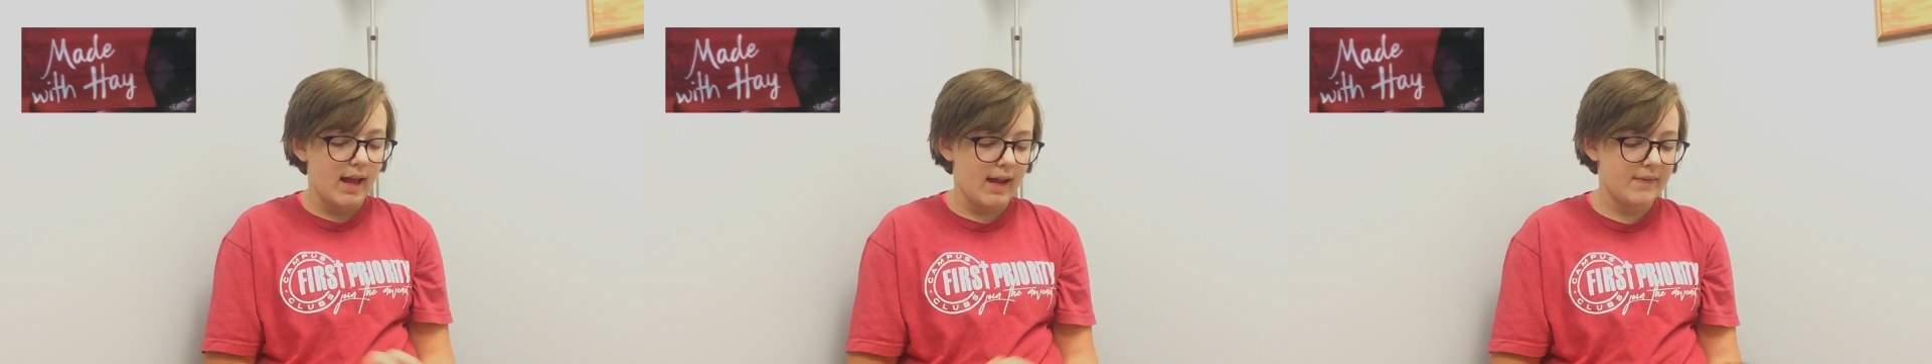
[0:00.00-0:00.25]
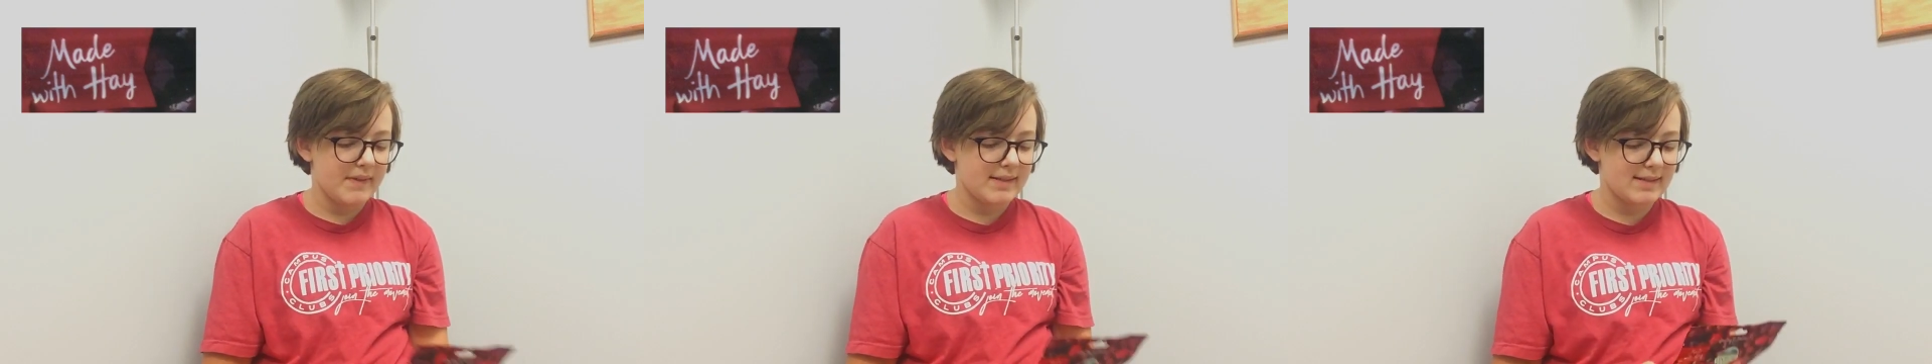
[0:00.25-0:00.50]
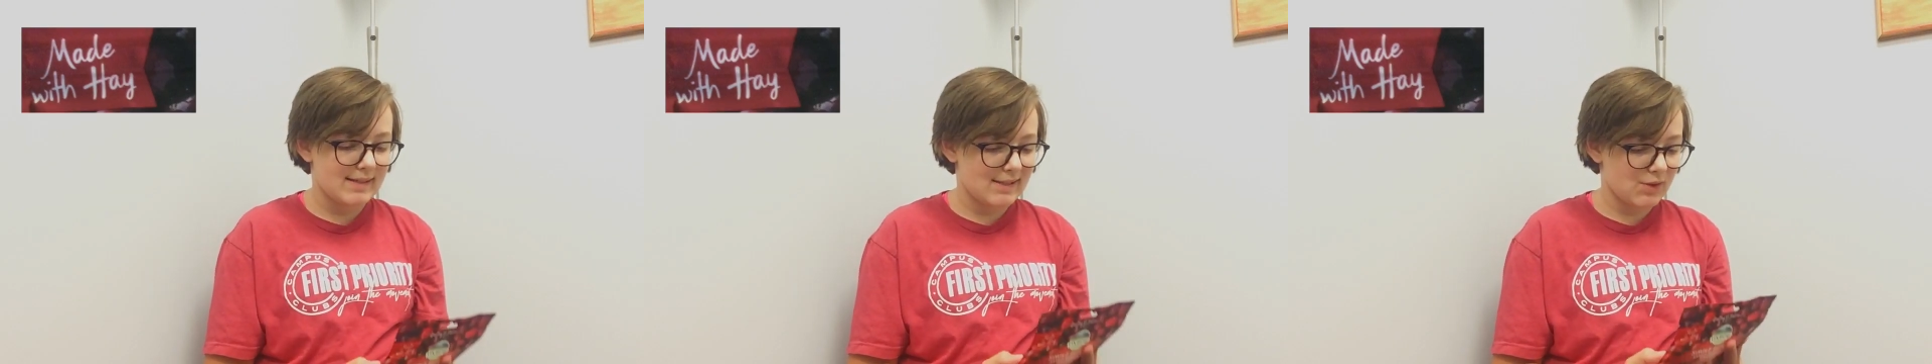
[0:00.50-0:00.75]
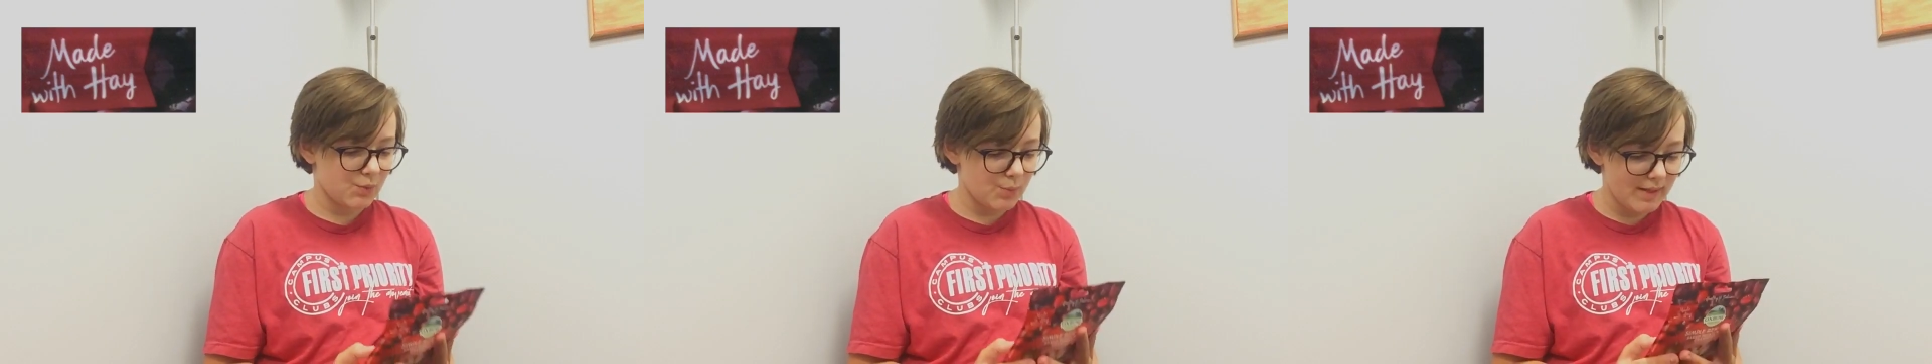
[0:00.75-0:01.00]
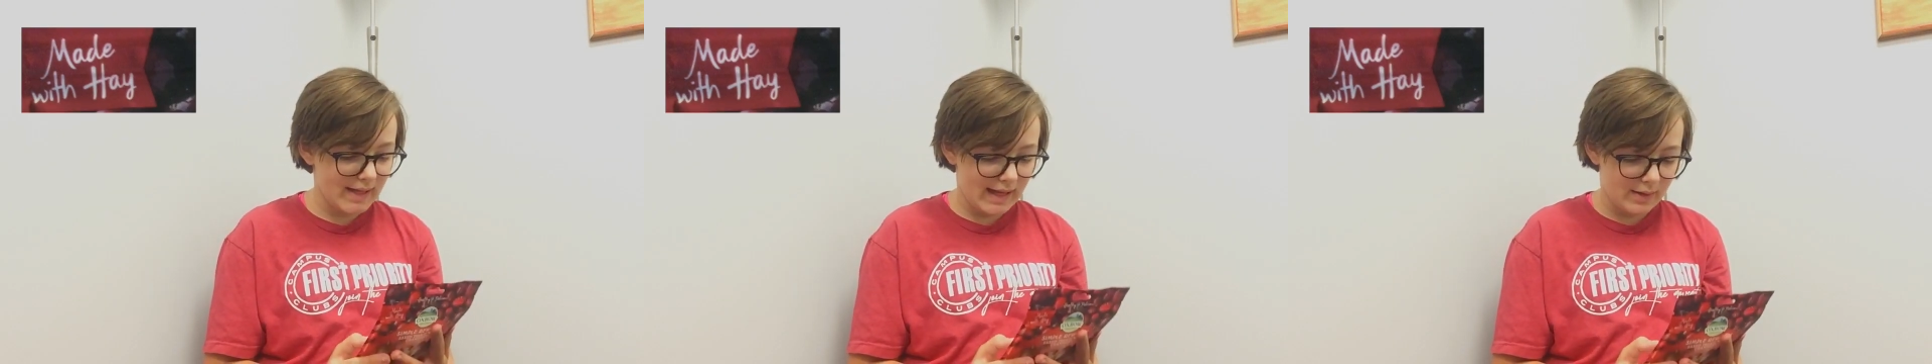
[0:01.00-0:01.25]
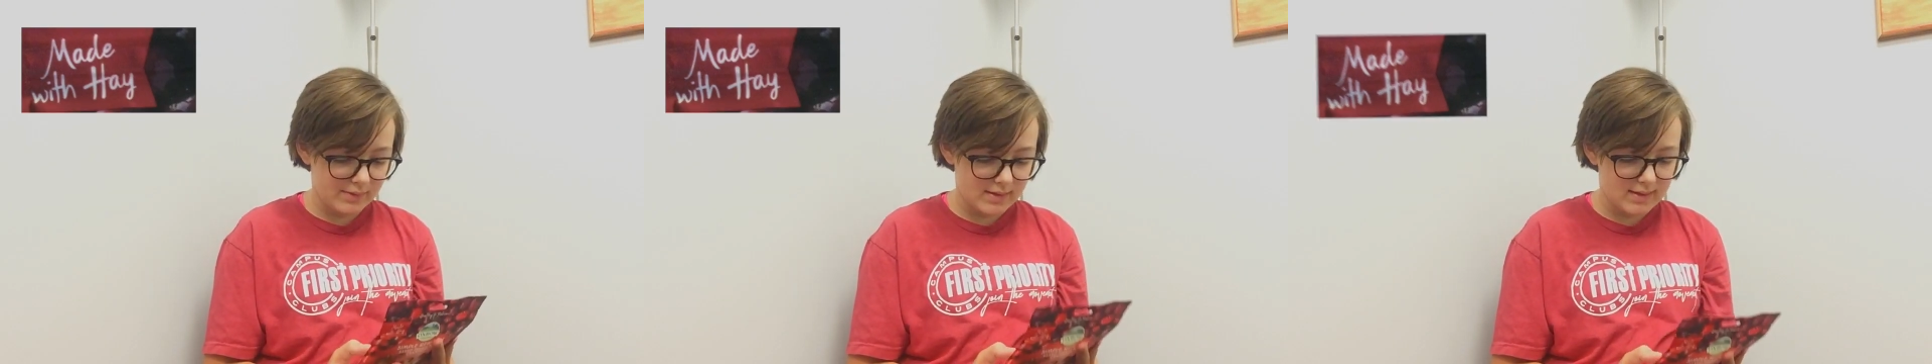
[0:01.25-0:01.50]
And this is three
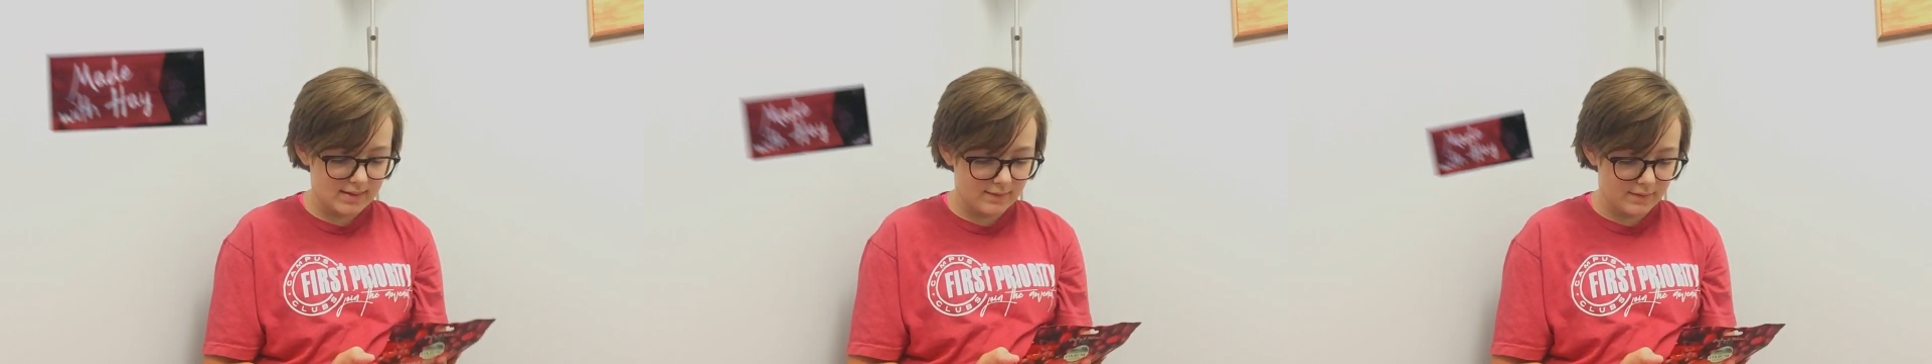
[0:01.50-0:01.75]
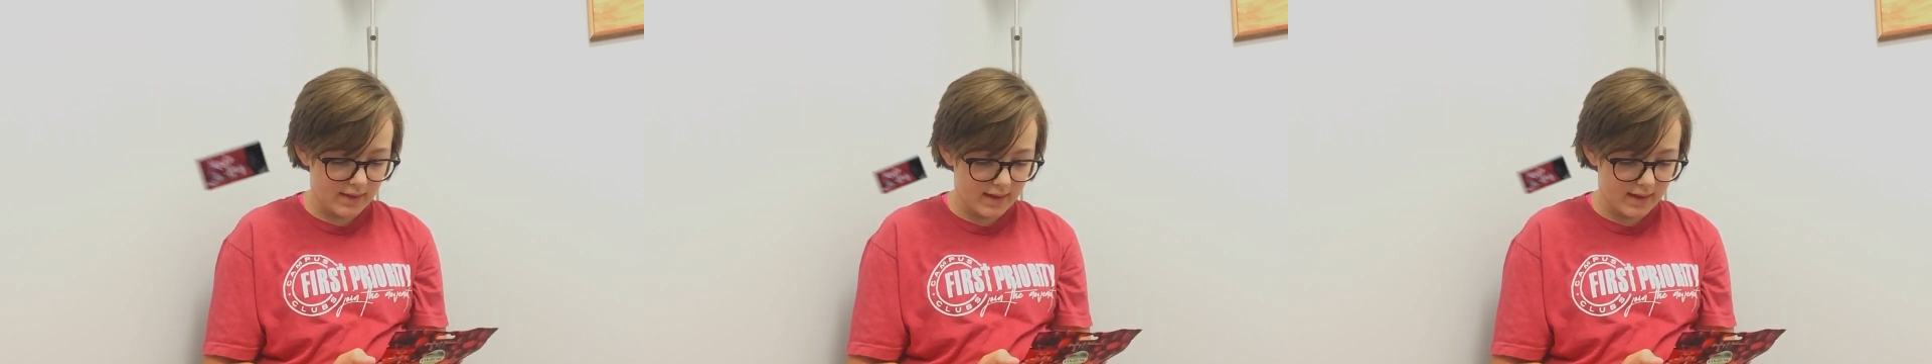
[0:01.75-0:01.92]
ounces of